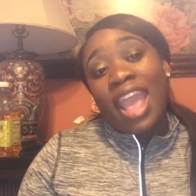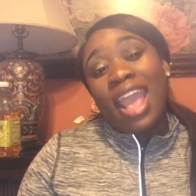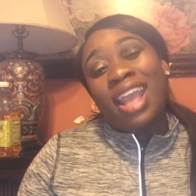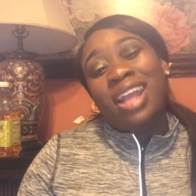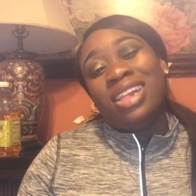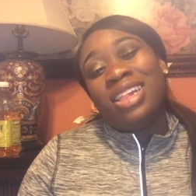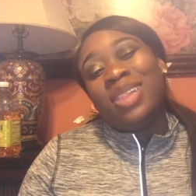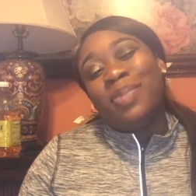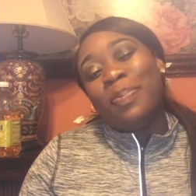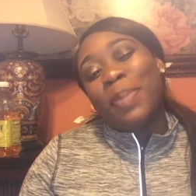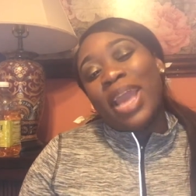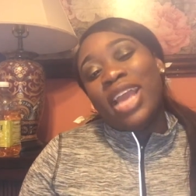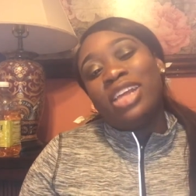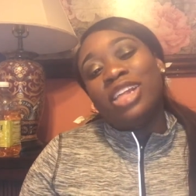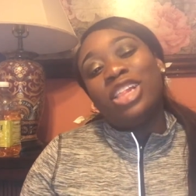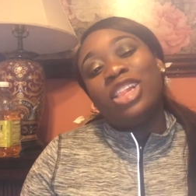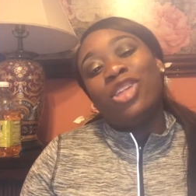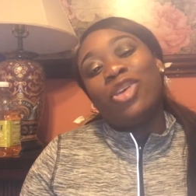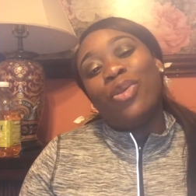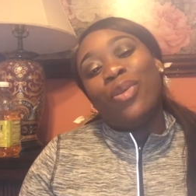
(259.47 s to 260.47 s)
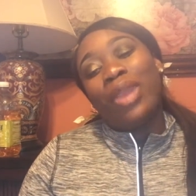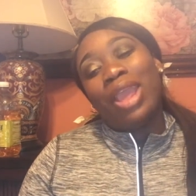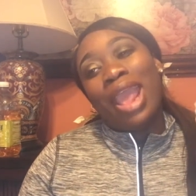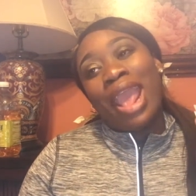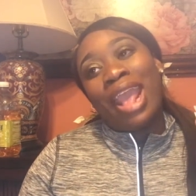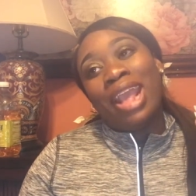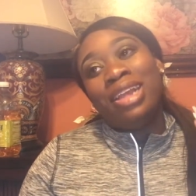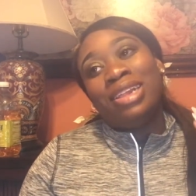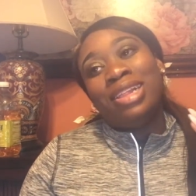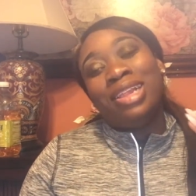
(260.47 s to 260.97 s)
And space
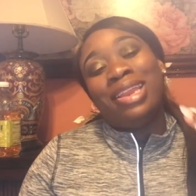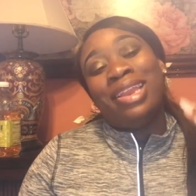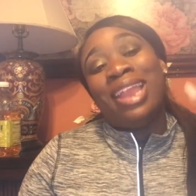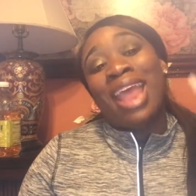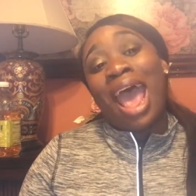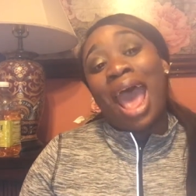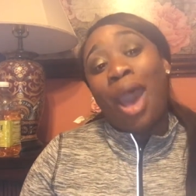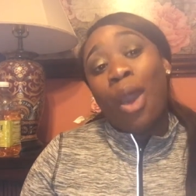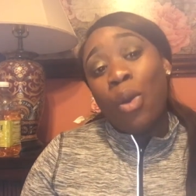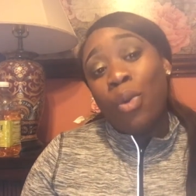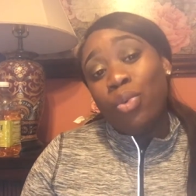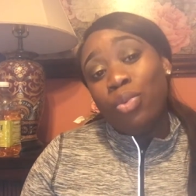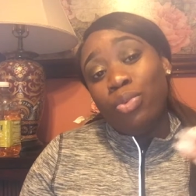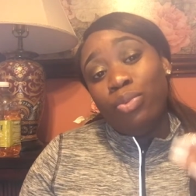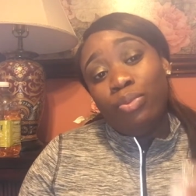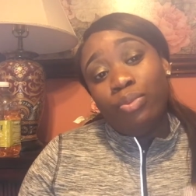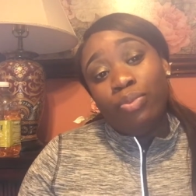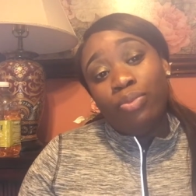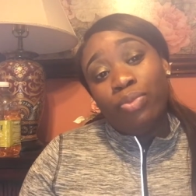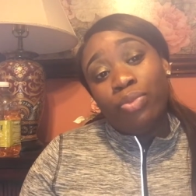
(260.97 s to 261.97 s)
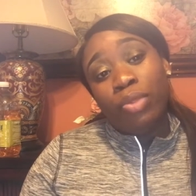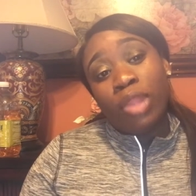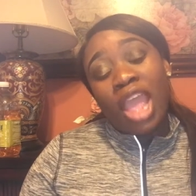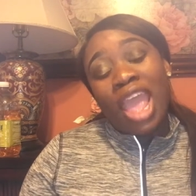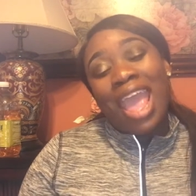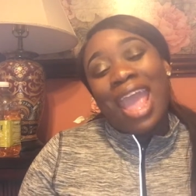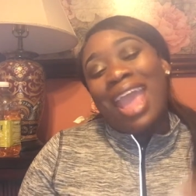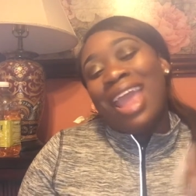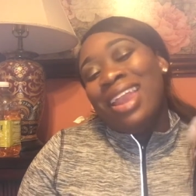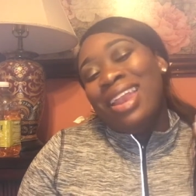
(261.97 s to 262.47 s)
creates doubt.
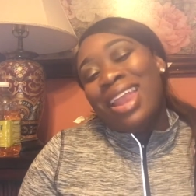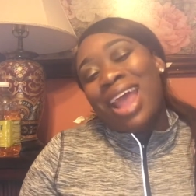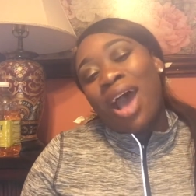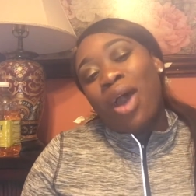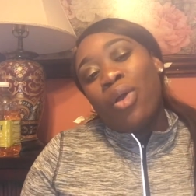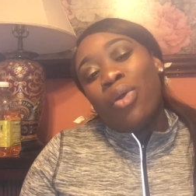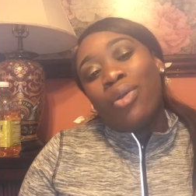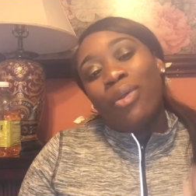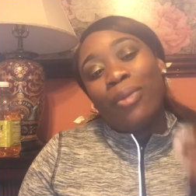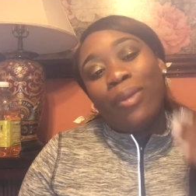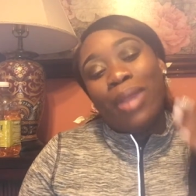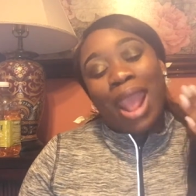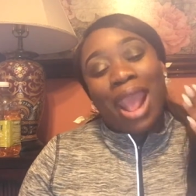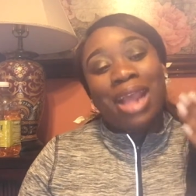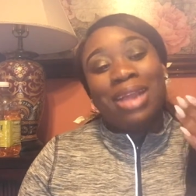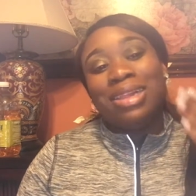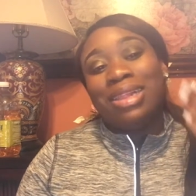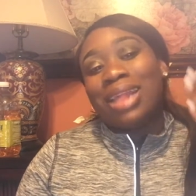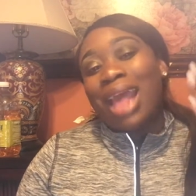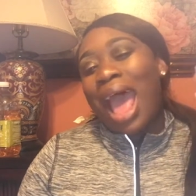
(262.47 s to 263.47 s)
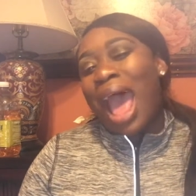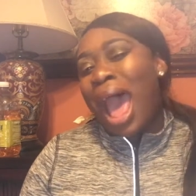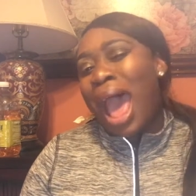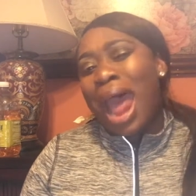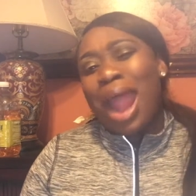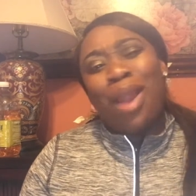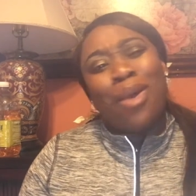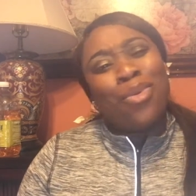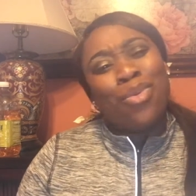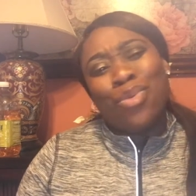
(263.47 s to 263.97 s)
And doubt creates
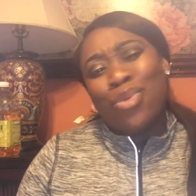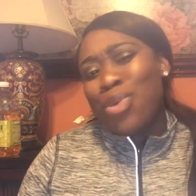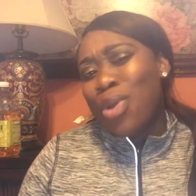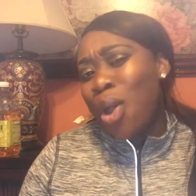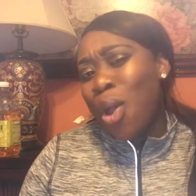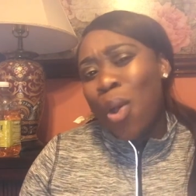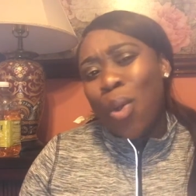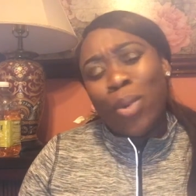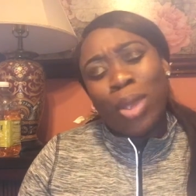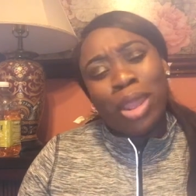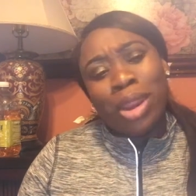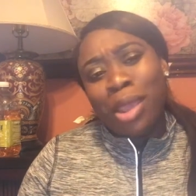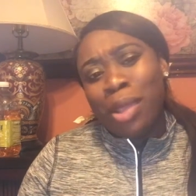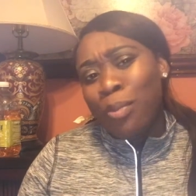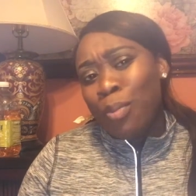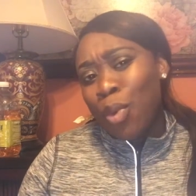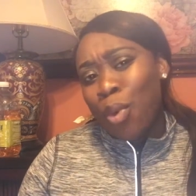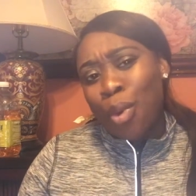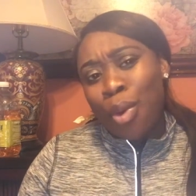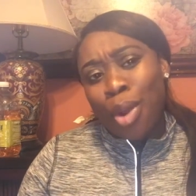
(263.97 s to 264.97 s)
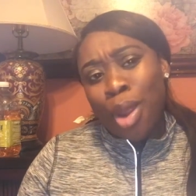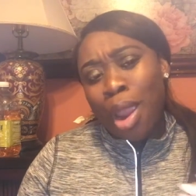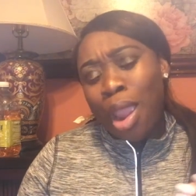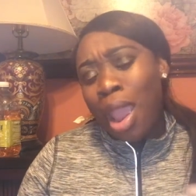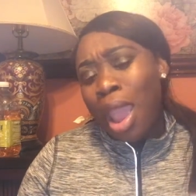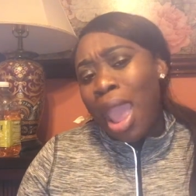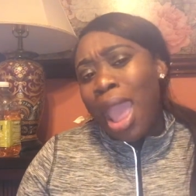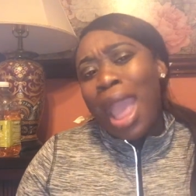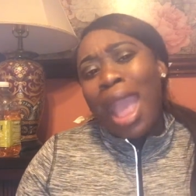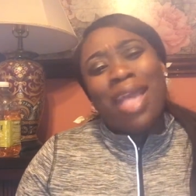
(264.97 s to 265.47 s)
I don't know anymore.
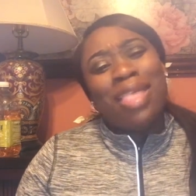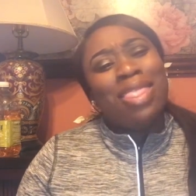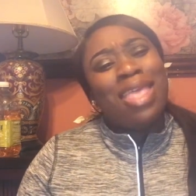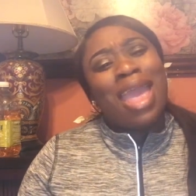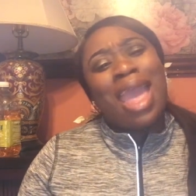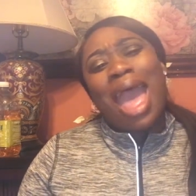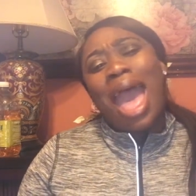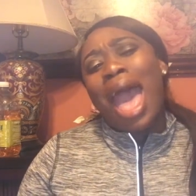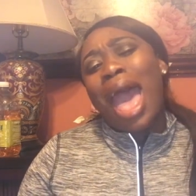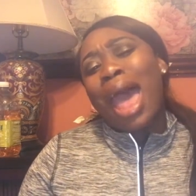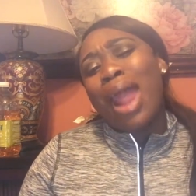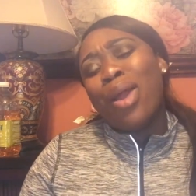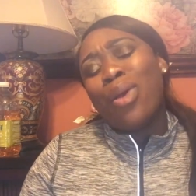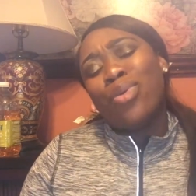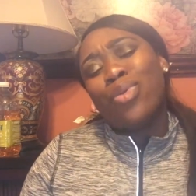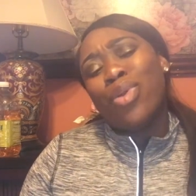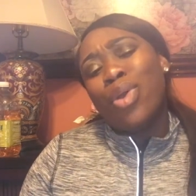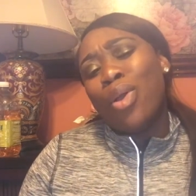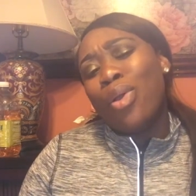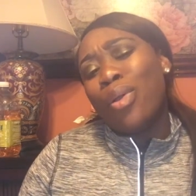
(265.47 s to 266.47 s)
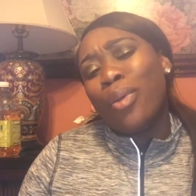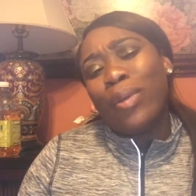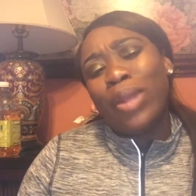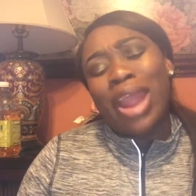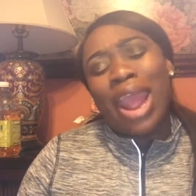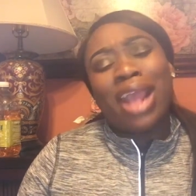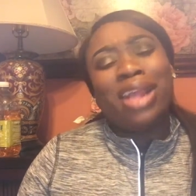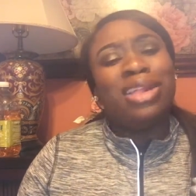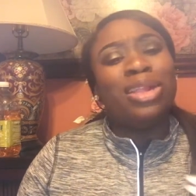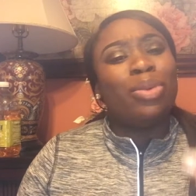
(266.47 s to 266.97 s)
And then I don't know
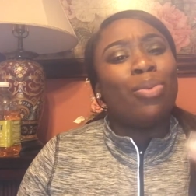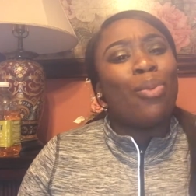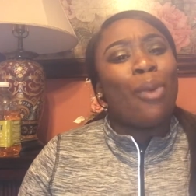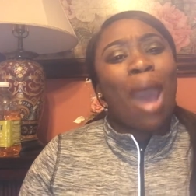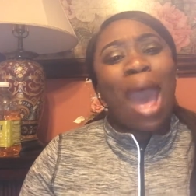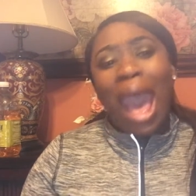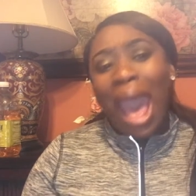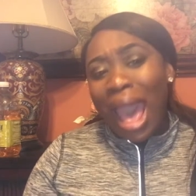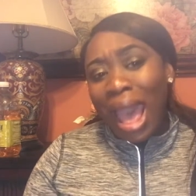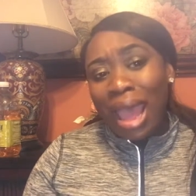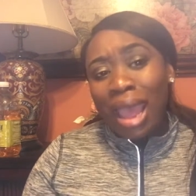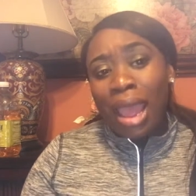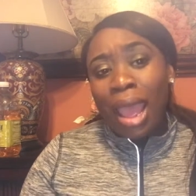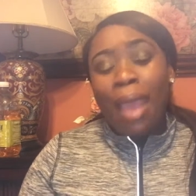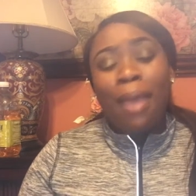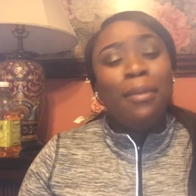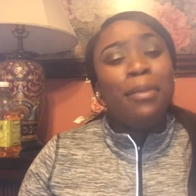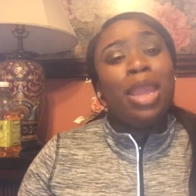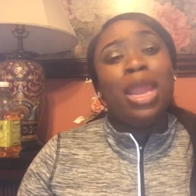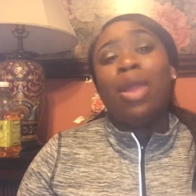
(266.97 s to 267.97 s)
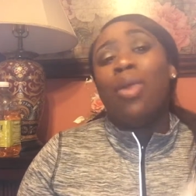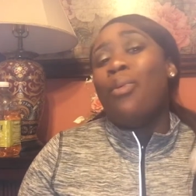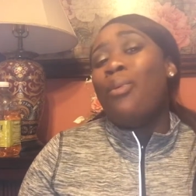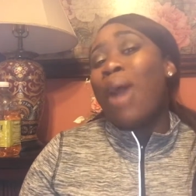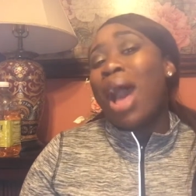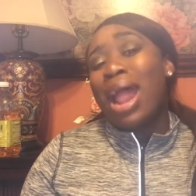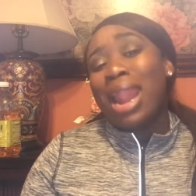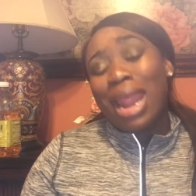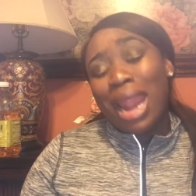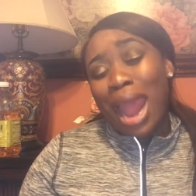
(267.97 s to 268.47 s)
creates why, meaning
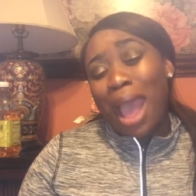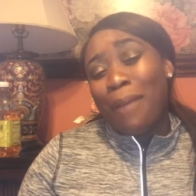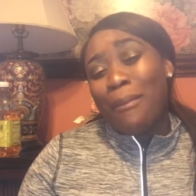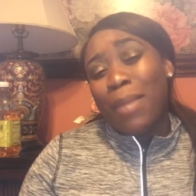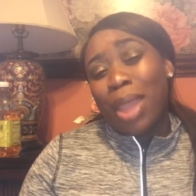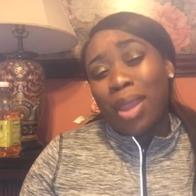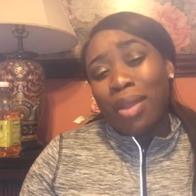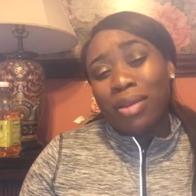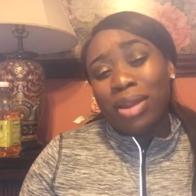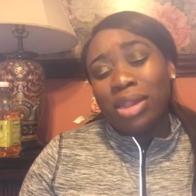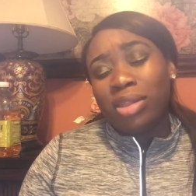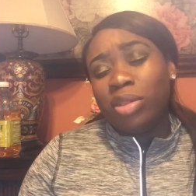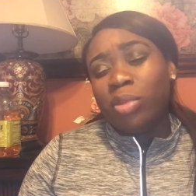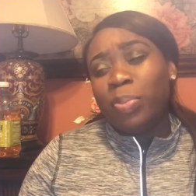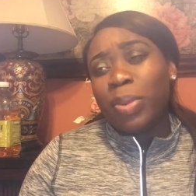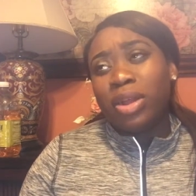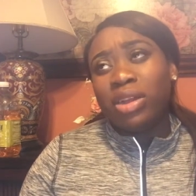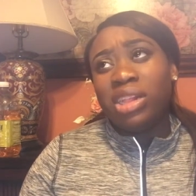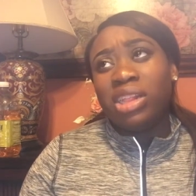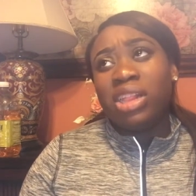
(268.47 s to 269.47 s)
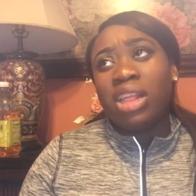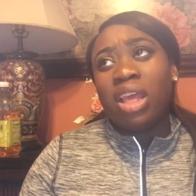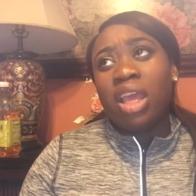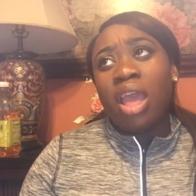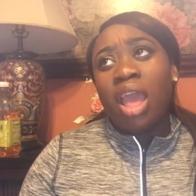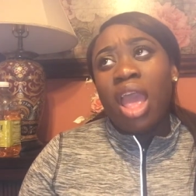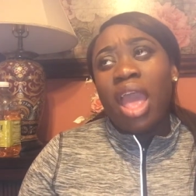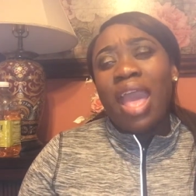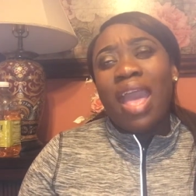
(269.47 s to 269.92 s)
why did I marry this person?